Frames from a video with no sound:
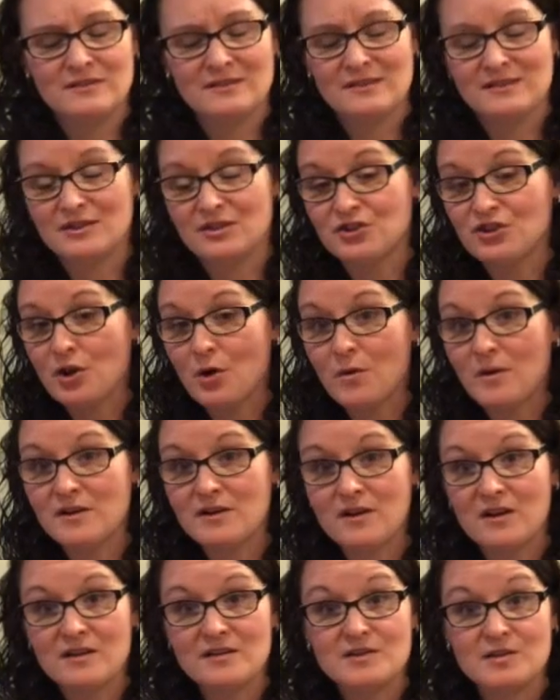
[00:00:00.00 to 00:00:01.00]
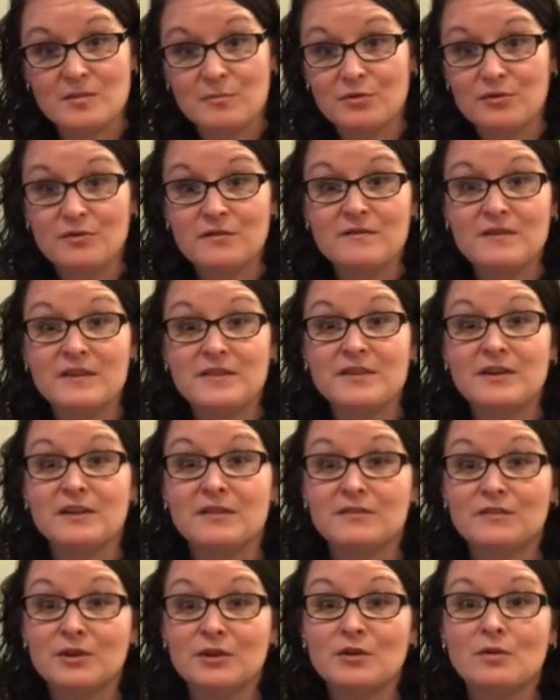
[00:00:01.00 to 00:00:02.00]
to show our dogs, to prove that they're
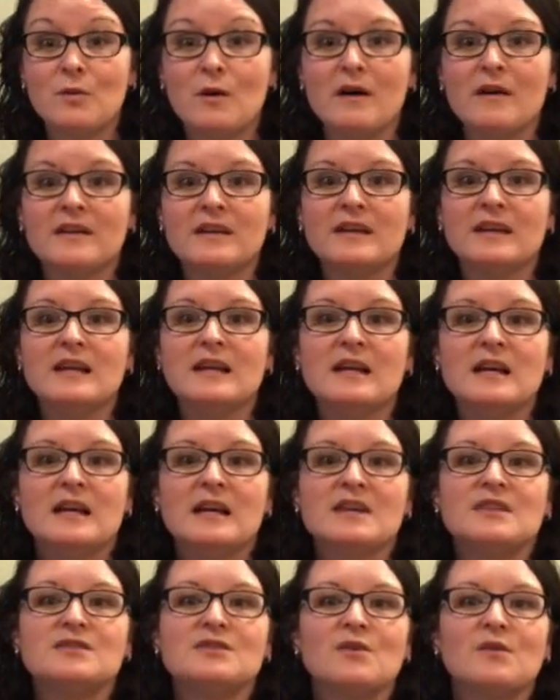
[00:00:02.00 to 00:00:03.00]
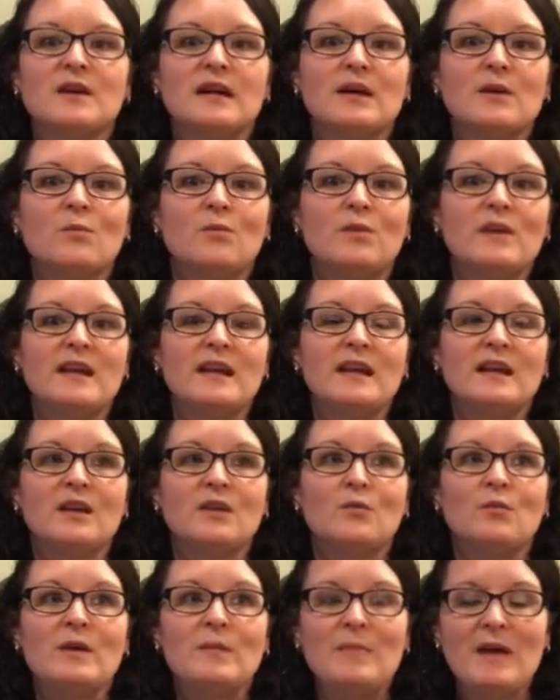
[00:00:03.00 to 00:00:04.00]
of good quality. So we
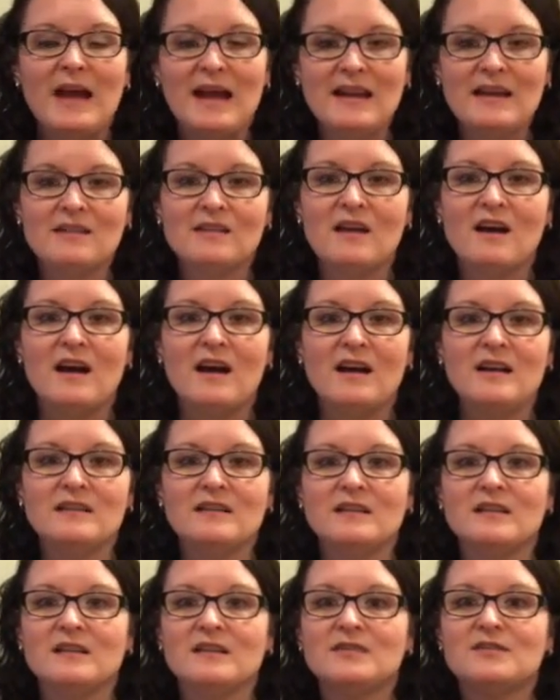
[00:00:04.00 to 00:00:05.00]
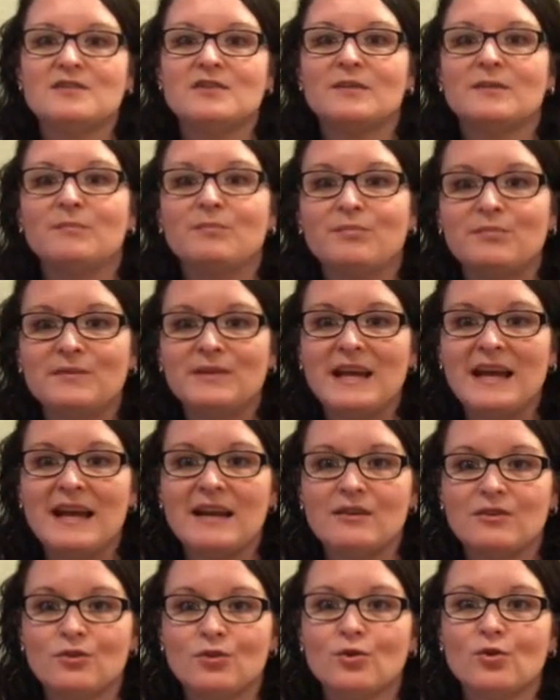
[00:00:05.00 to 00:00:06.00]
pay a lot to
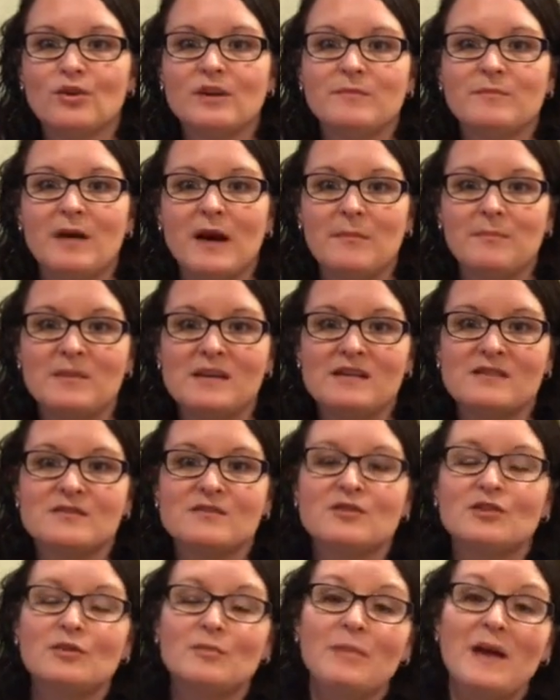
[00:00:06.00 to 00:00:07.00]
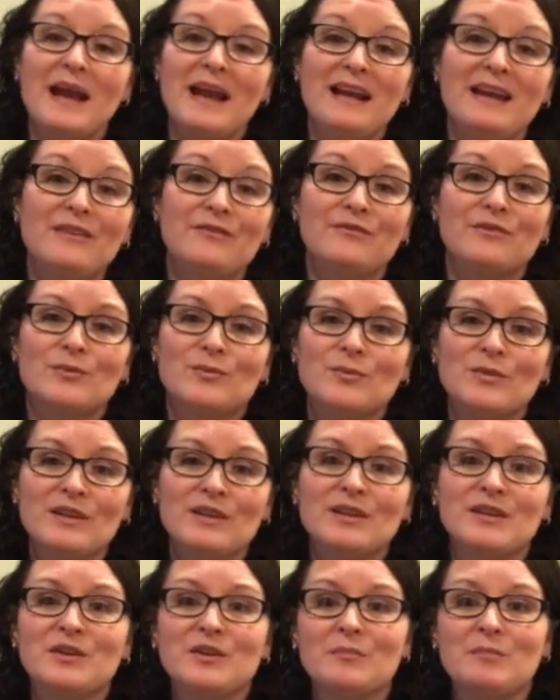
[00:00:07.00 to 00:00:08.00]
get good puppies. So you're paying for
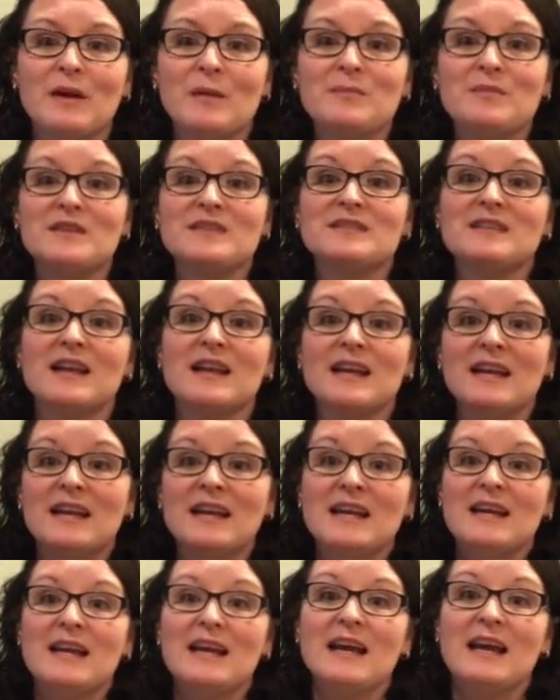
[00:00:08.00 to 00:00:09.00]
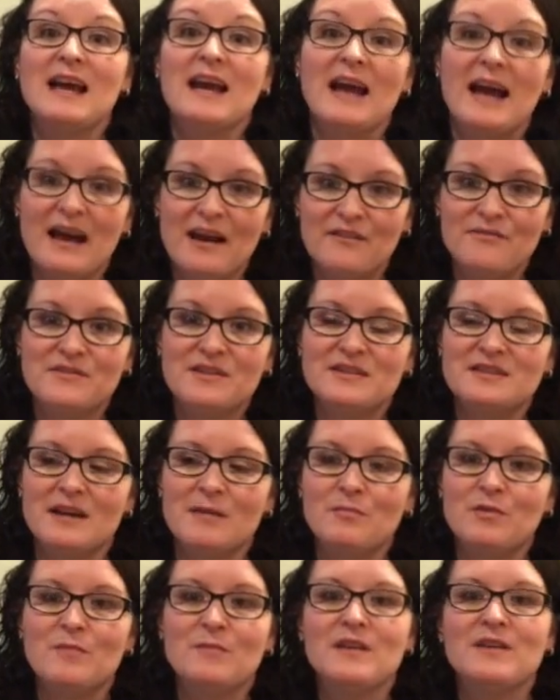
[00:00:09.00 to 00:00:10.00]
really good puppies that have the
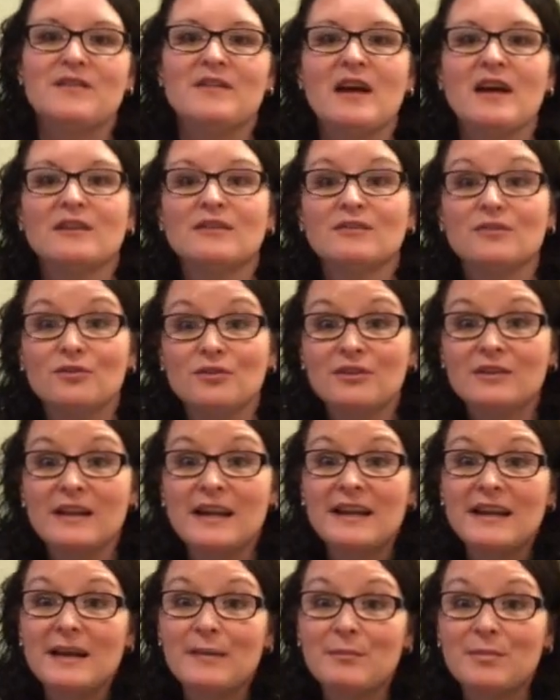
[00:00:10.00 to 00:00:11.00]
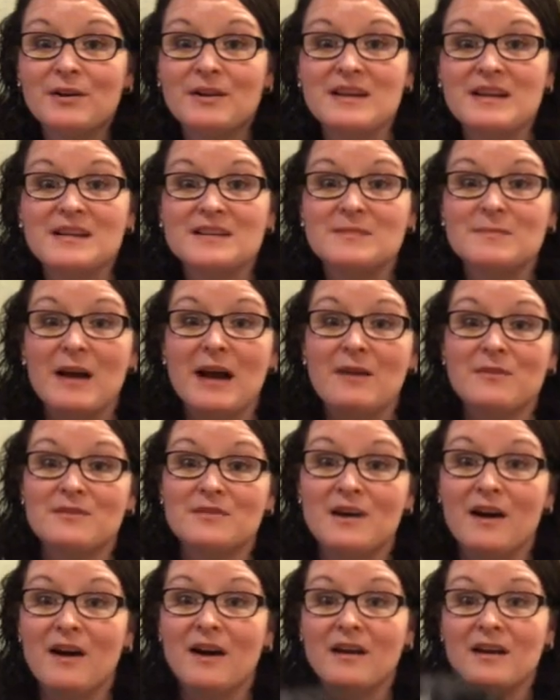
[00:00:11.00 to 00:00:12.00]
temperament, that look like a Bernese Mountain
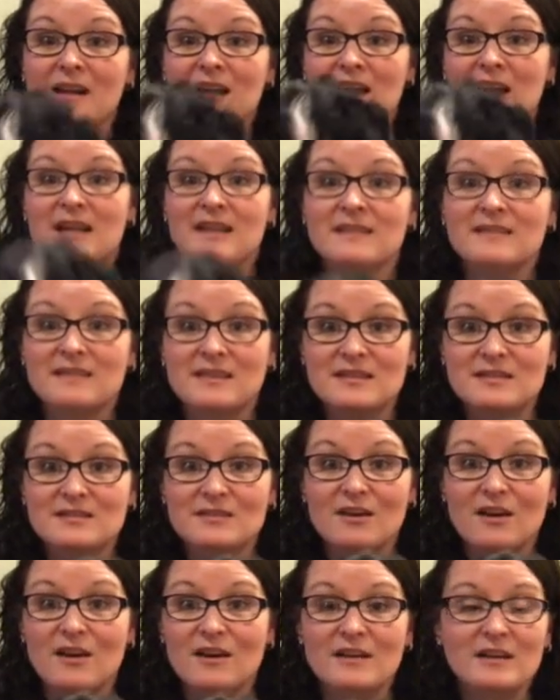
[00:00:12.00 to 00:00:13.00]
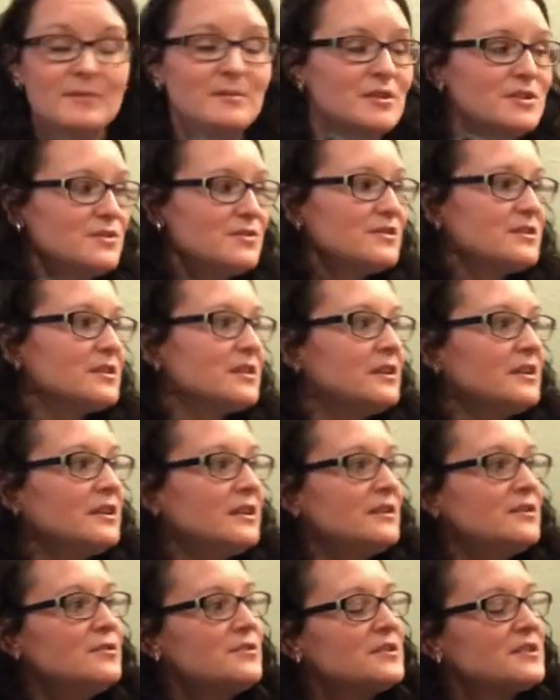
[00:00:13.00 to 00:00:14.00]
Dog. This dog, come here, Deuce,
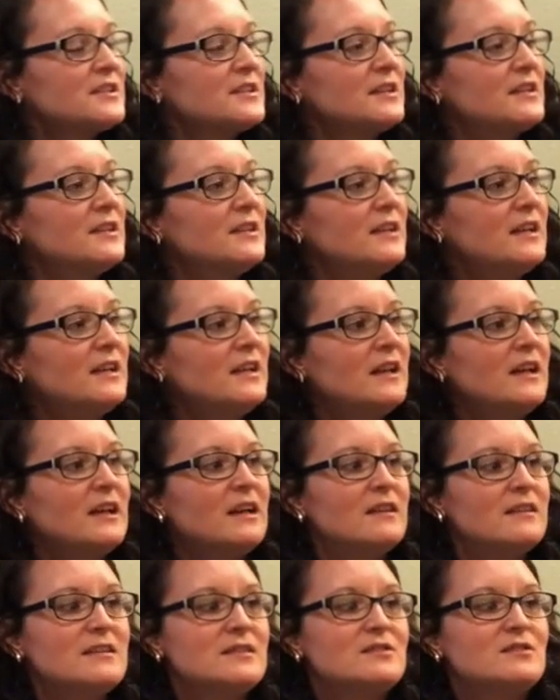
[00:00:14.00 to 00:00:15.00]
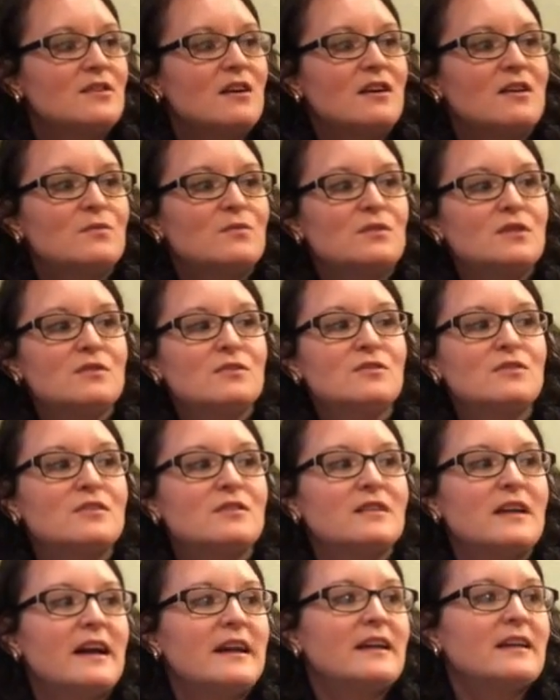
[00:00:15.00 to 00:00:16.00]
Deuce. This dog will look
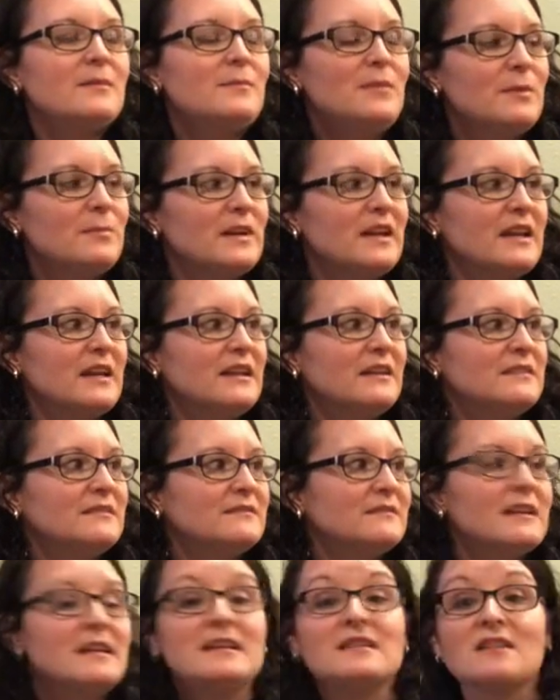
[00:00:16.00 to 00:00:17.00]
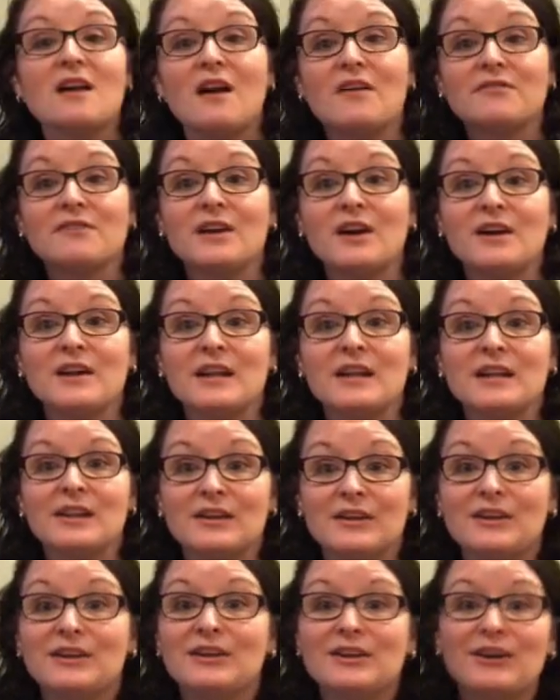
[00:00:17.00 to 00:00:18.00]
like, come here, buddy. He's off guarding
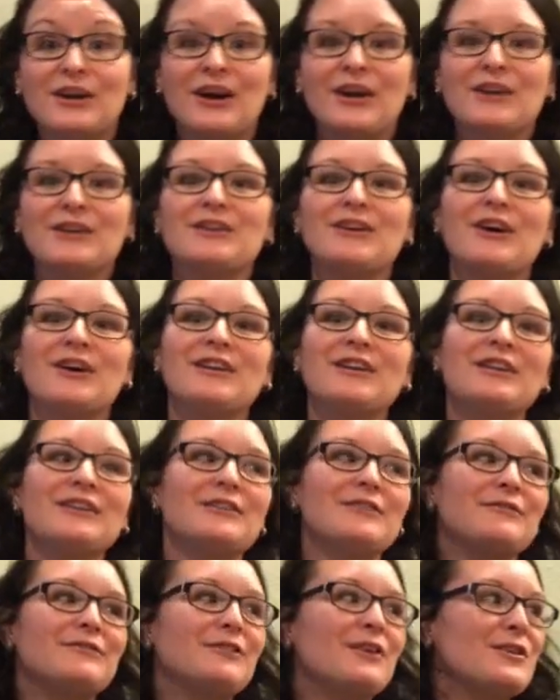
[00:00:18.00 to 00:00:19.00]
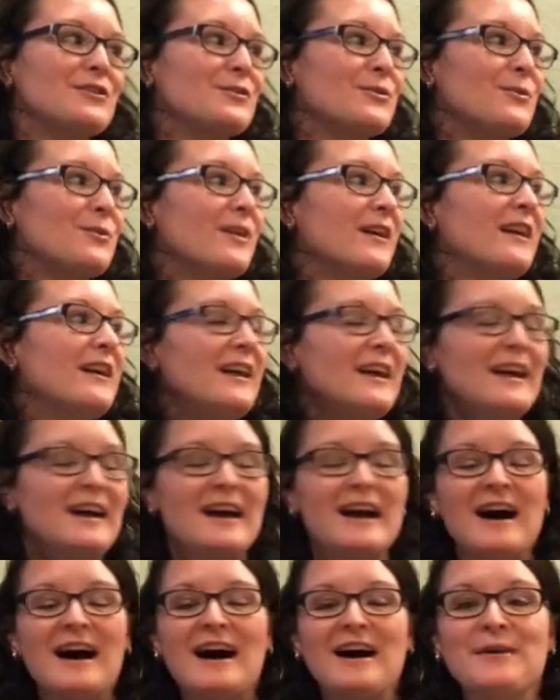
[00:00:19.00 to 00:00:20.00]
the front door.
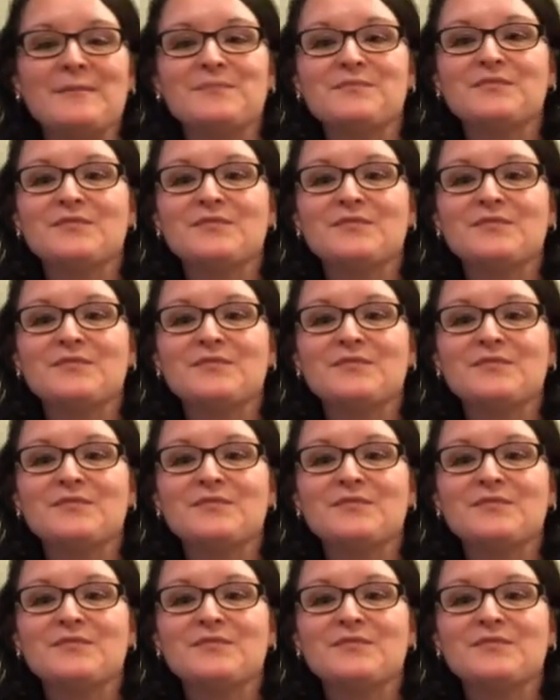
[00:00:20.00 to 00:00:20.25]
I